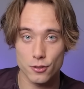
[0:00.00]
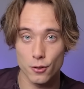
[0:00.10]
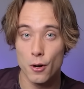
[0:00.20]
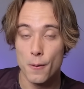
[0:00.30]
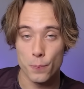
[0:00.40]

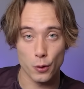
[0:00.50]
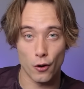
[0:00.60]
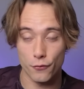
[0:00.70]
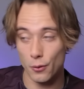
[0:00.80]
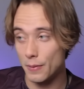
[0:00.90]
to
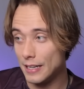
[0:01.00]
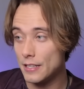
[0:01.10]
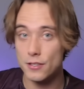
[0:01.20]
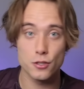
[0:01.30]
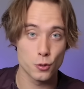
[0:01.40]
go from
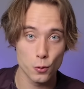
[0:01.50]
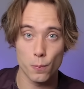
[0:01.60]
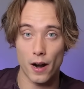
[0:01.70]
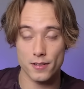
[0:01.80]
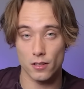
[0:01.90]
Nice to
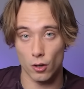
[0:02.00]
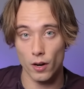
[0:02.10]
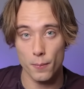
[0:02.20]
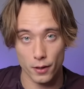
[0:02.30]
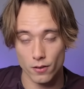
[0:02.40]

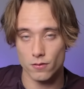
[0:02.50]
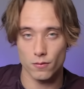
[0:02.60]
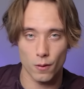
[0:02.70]
Barcelona because